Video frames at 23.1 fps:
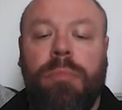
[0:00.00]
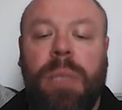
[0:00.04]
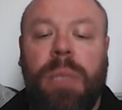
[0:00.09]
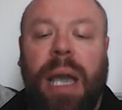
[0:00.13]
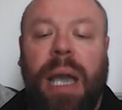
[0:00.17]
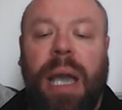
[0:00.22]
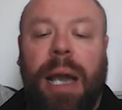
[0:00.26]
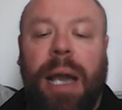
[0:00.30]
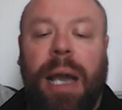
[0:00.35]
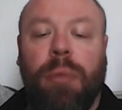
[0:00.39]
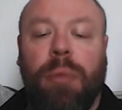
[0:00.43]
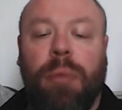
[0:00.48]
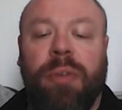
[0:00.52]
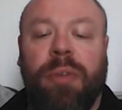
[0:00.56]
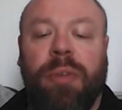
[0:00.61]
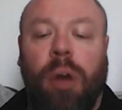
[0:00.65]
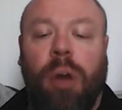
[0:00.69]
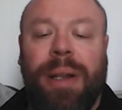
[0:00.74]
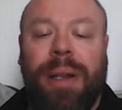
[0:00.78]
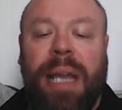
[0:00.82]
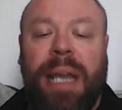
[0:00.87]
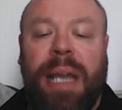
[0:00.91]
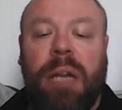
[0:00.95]
and we've
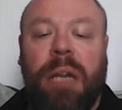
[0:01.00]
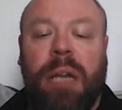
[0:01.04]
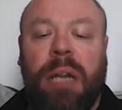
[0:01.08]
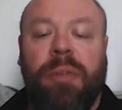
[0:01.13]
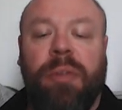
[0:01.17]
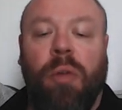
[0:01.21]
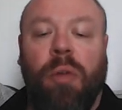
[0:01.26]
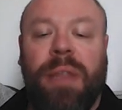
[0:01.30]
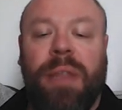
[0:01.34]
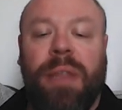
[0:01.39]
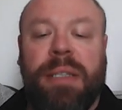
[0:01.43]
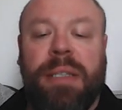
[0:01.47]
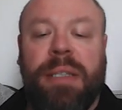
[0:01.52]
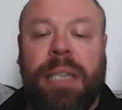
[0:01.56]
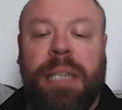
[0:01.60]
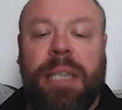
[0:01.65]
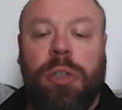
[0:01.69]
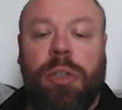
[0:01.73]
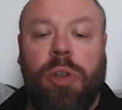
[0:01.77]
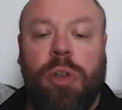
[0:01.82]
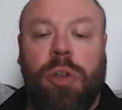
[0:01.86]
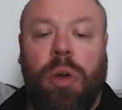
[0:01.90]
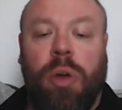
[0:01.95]
got a negative over the
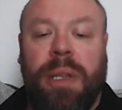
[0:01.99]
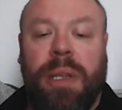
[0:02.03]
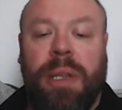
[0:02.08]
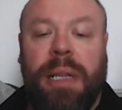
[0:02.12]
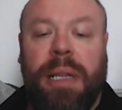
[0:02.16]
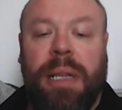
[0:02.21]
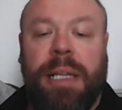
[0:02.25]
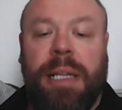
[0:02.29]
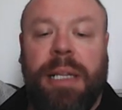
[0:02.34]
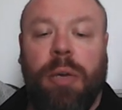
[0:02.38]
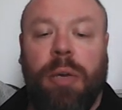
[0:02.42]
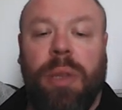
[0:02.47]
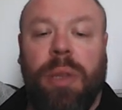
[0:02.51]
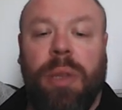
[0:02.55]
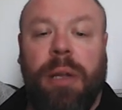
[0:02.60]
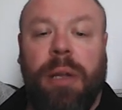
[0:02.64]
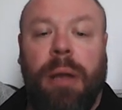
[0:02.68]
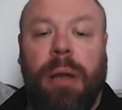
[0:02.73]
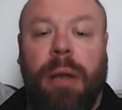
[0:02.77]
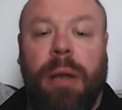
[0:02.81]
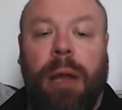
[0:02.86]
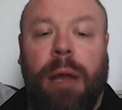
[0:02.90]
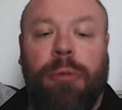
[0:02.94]
central North Atlantic with
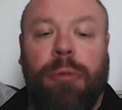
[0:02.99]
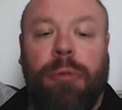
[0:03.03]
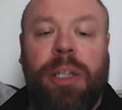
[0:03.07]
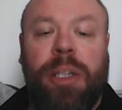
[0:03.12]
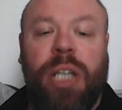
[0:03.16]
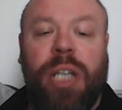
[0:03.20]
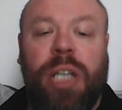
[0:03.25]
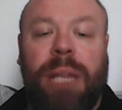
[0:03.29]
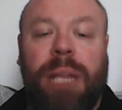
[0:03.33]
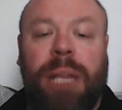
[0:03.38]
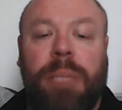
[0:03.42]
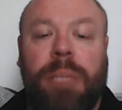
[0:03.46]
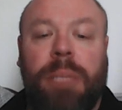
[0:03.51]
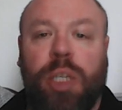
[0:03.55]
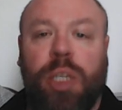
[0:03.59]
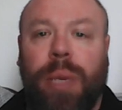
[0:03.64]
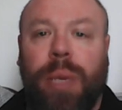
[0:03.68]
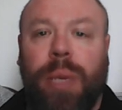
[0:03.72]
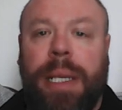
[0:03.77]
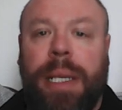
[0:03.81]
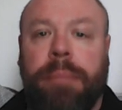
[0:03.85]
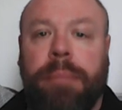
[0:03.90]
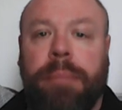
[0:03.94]
a ridge in
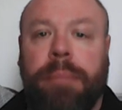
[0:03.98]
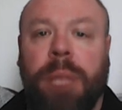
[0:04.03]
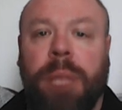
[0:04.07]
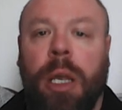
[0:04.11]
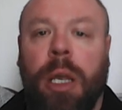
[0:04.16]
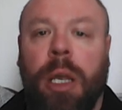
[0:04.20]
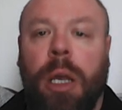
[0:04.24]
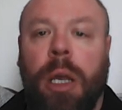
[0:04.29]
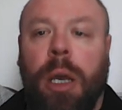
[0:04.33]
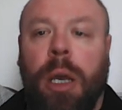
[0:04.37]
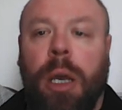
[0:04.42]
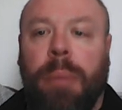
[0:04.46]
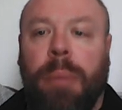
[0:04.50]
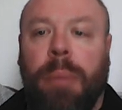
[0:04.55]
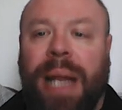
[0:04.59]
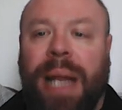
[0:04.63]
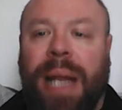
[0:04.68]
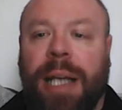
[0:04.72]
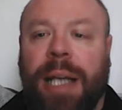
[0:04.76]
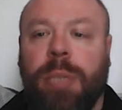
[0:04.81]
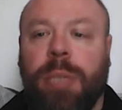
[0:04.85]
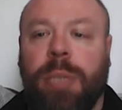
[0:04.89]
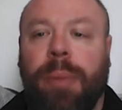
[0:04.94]
between. But
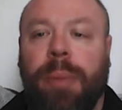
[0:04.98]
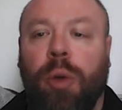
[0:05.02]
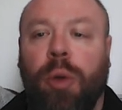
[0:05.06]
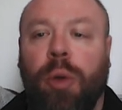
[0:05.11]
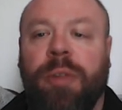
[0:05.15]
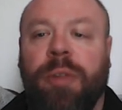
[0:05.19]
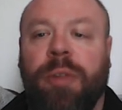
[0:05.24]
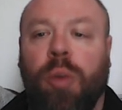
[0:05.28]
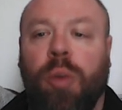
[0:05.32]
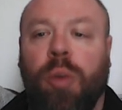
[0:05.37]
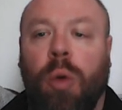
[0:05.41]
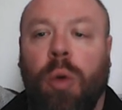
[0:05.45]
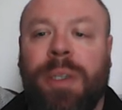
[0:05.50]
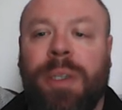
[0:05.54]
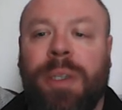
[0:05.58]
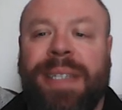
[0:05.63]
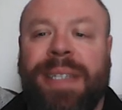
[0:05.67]
as we move towards